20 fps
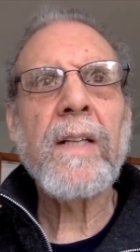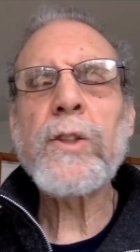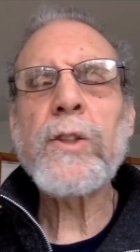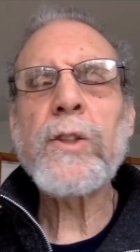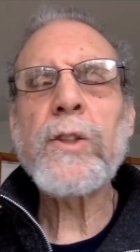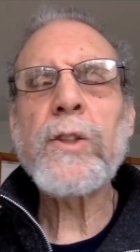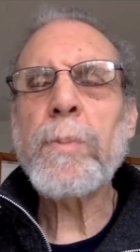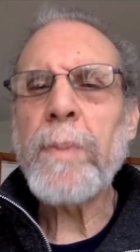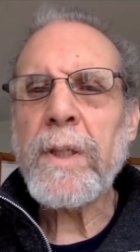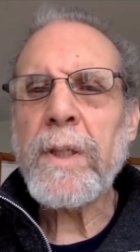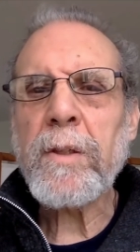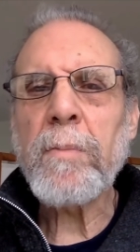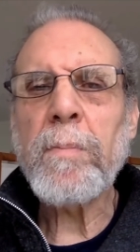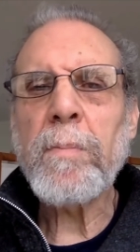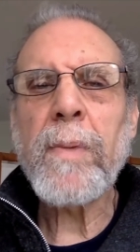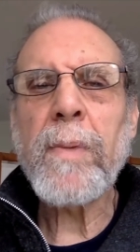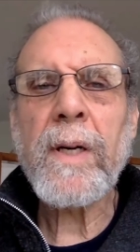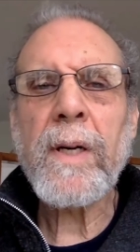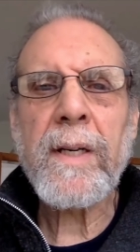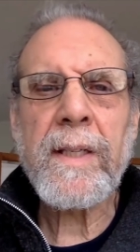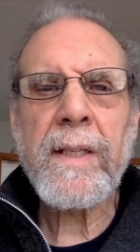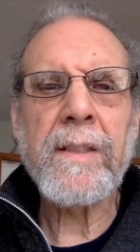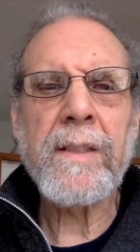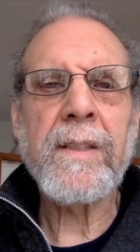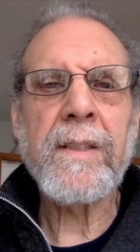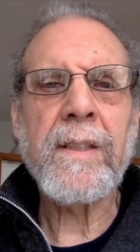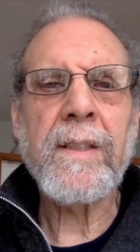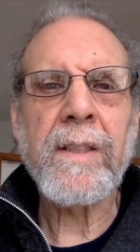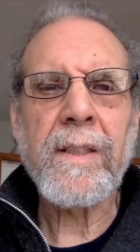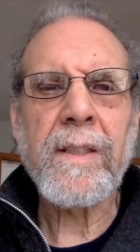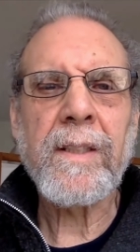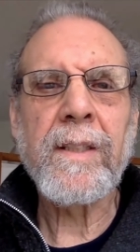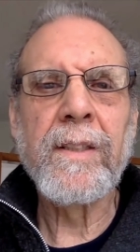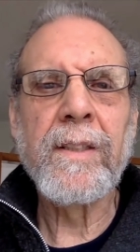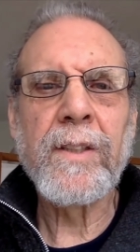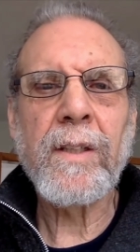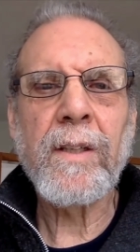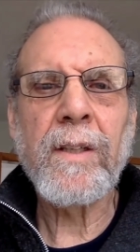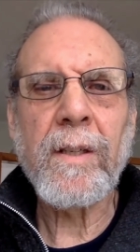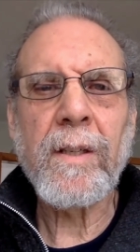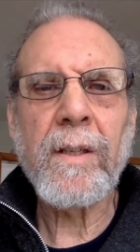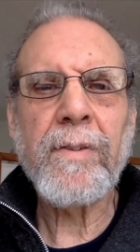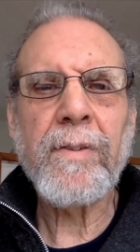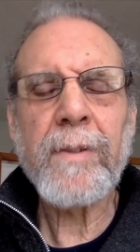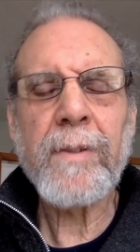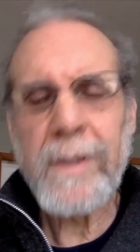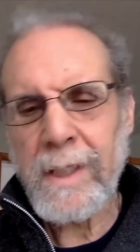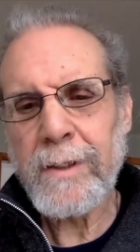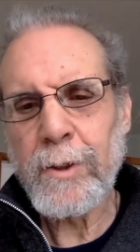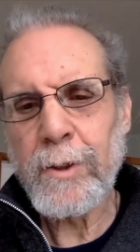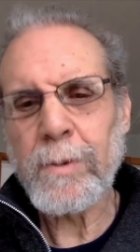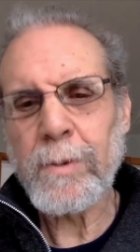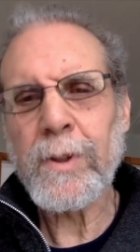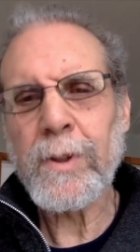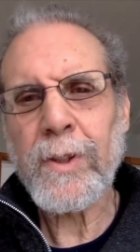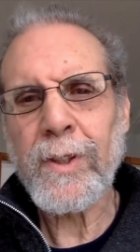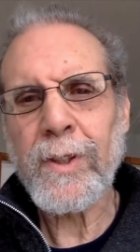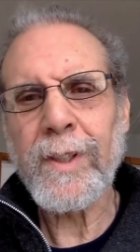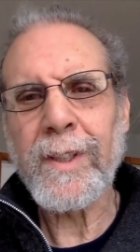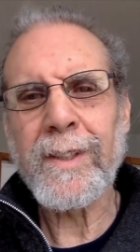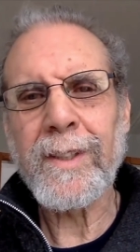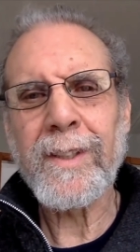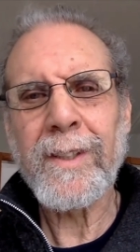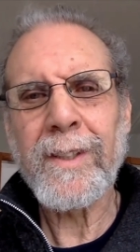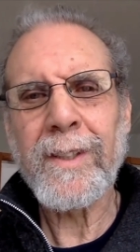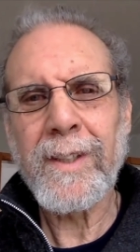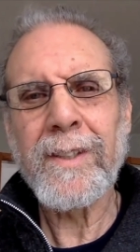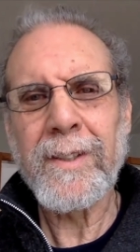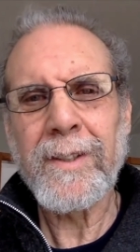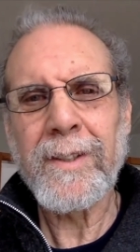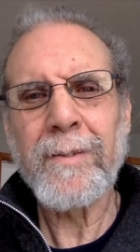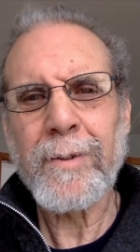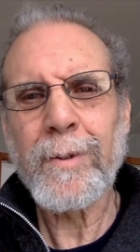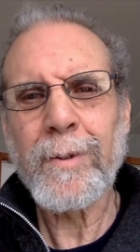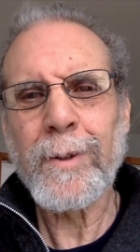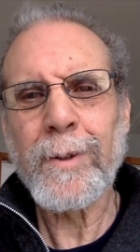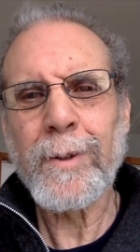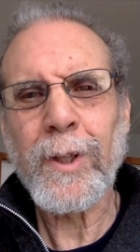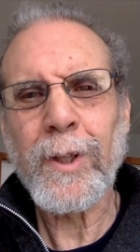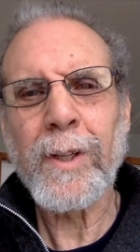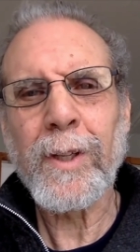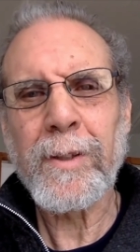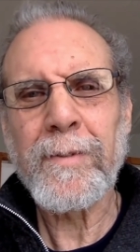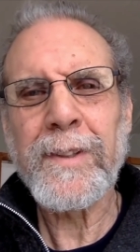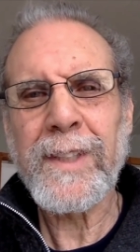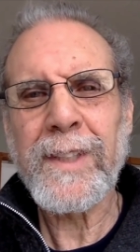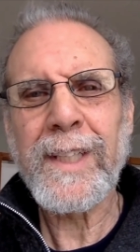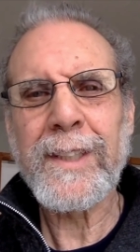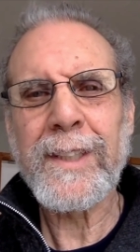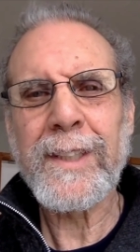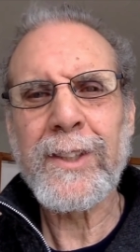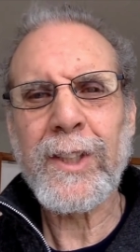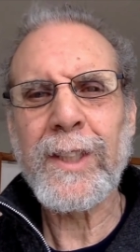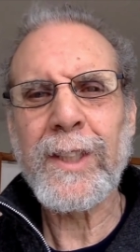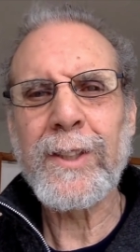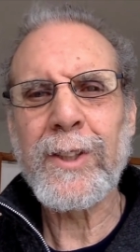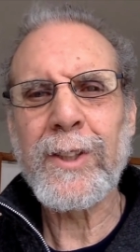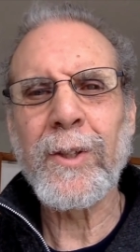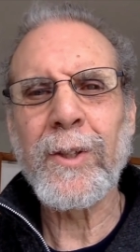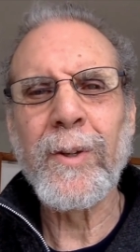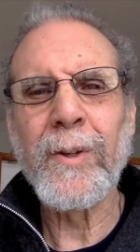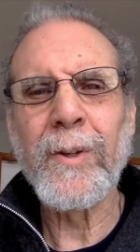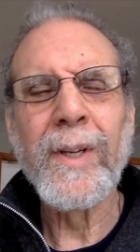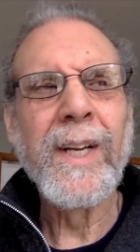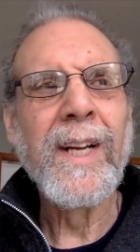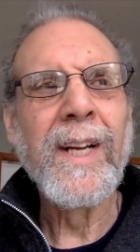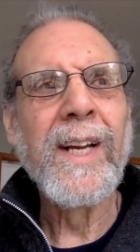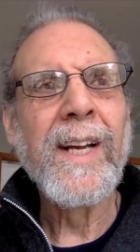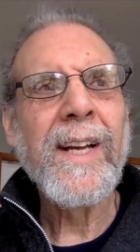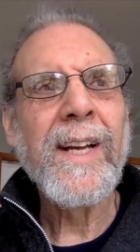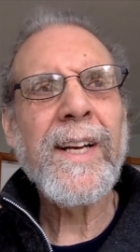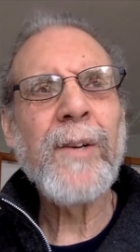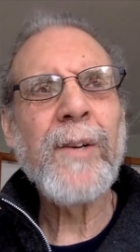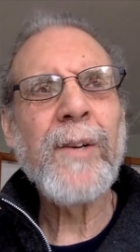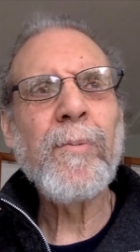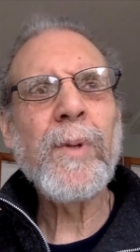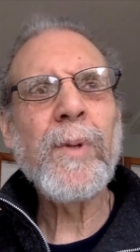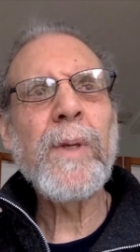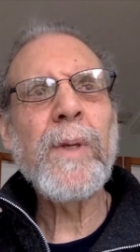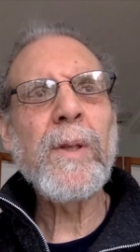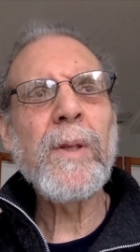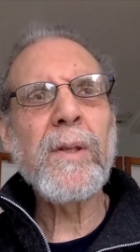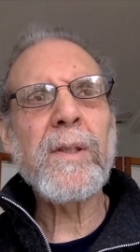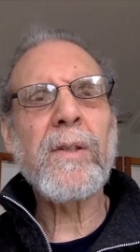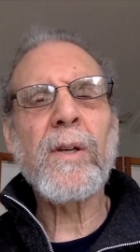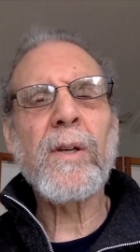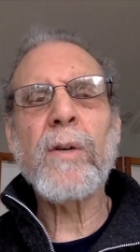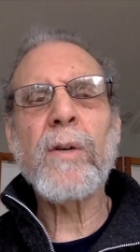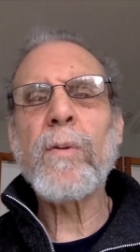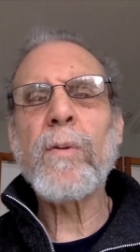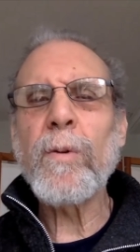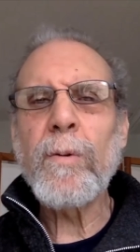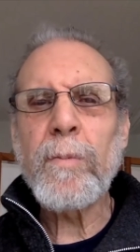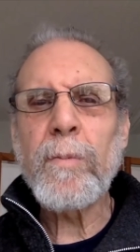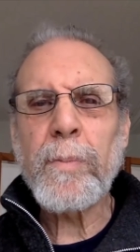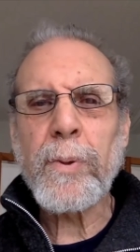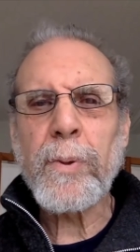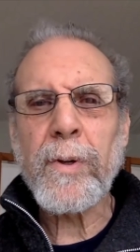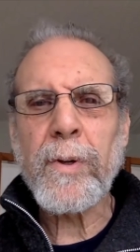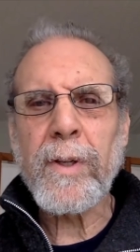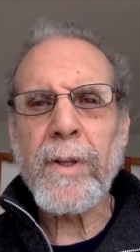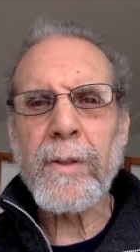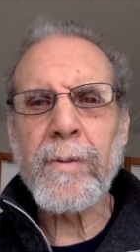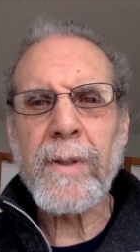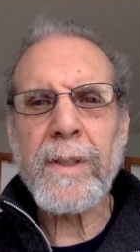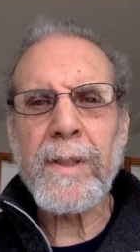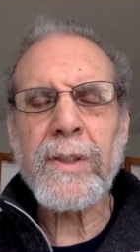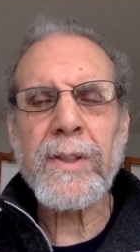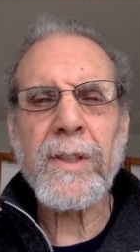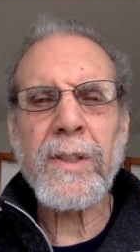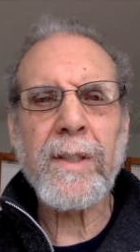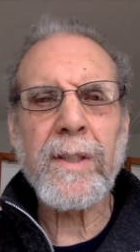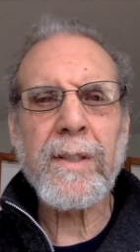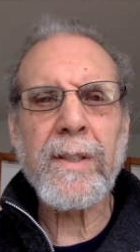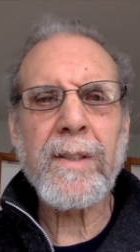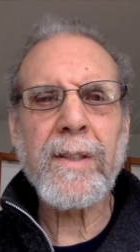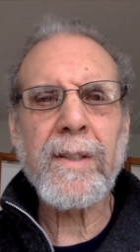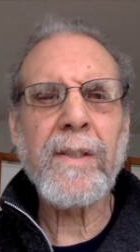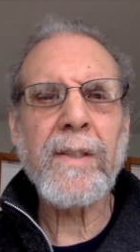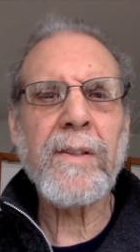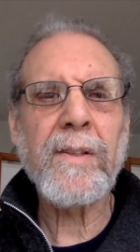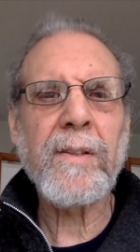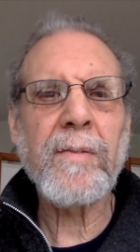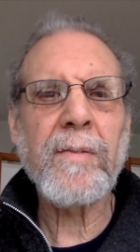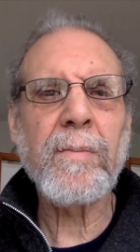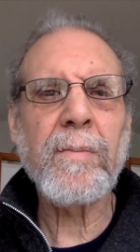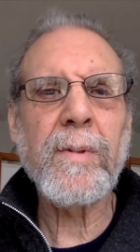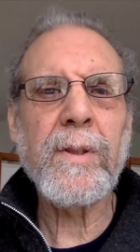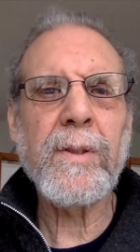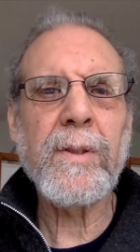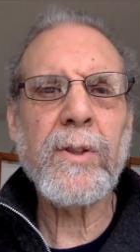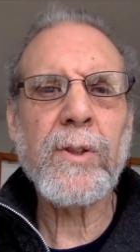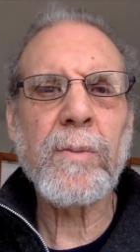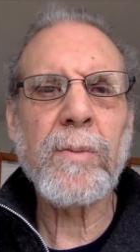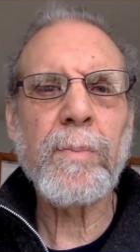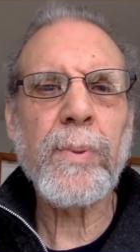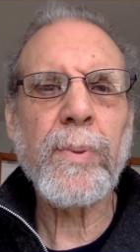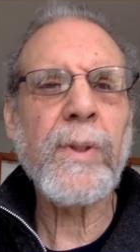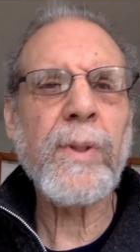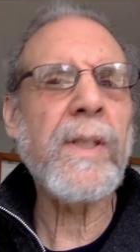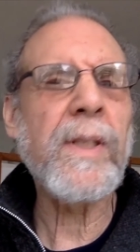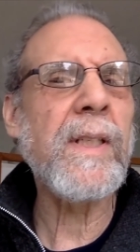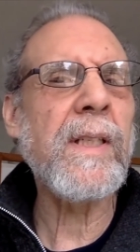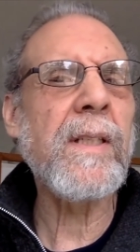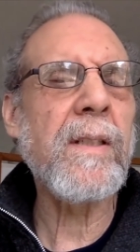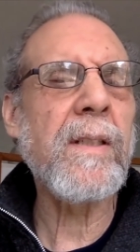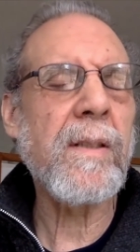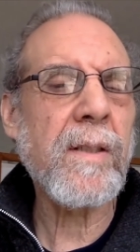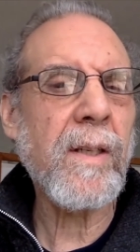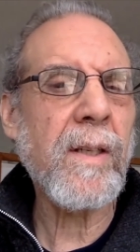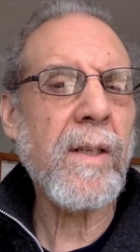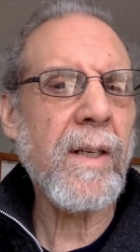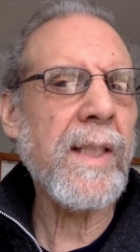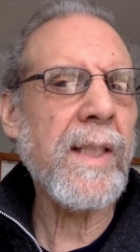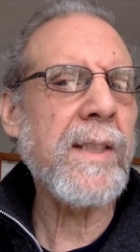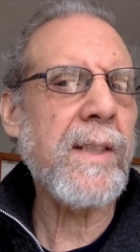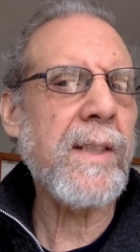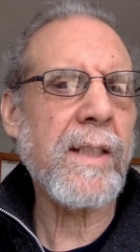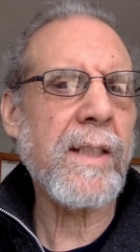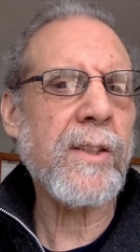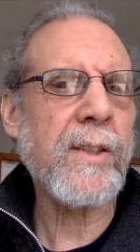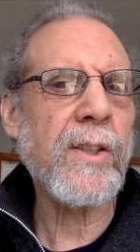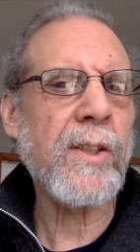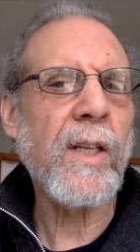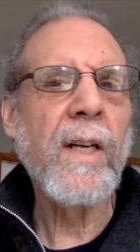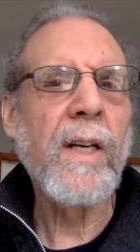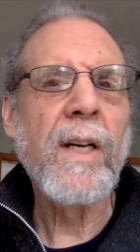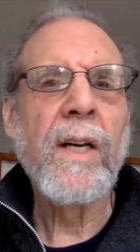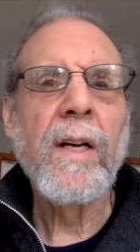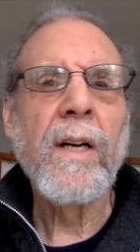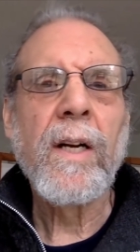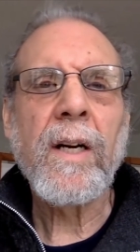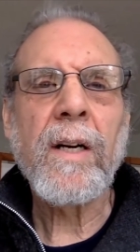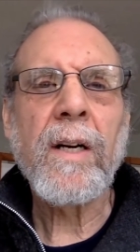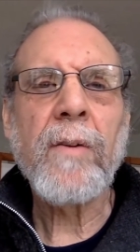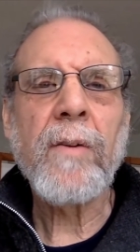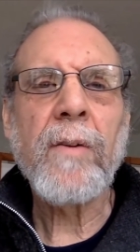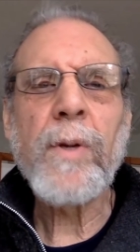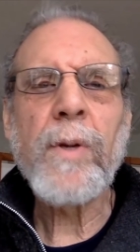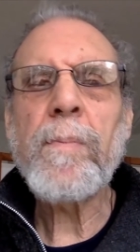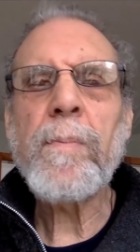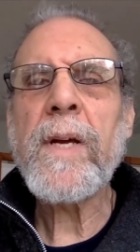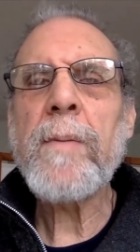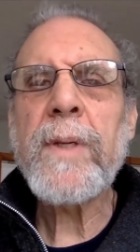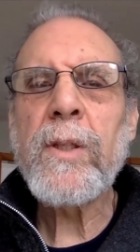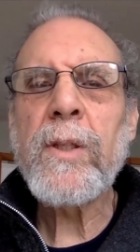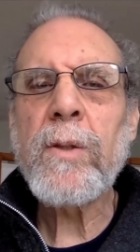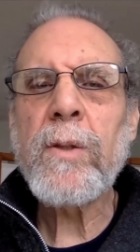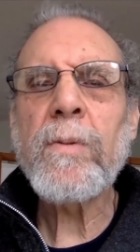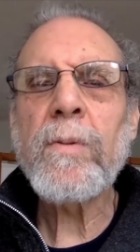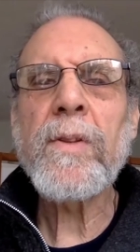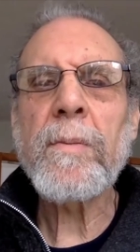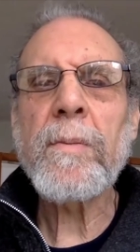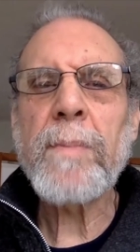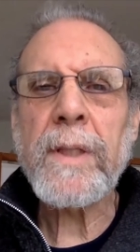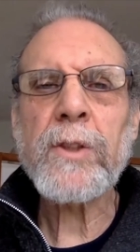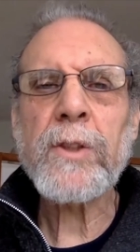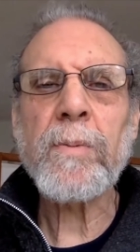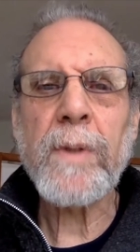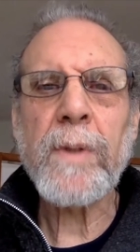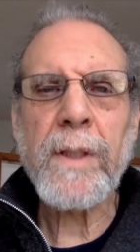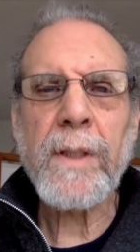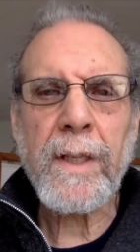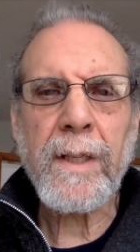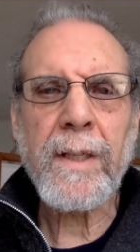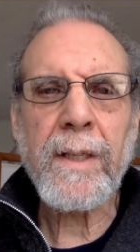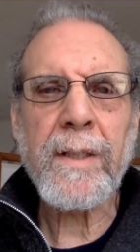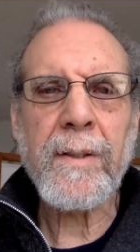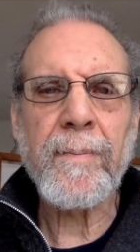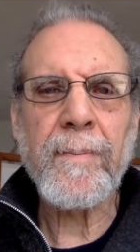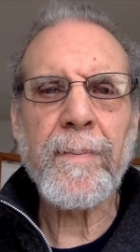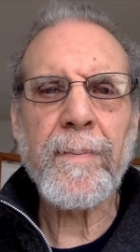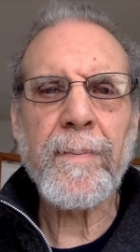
judgmental mind is a very dangerous thing, and of course all of the texts say so. And when we look at our own progress, I think that we should put it in context. We may be doing the best we can.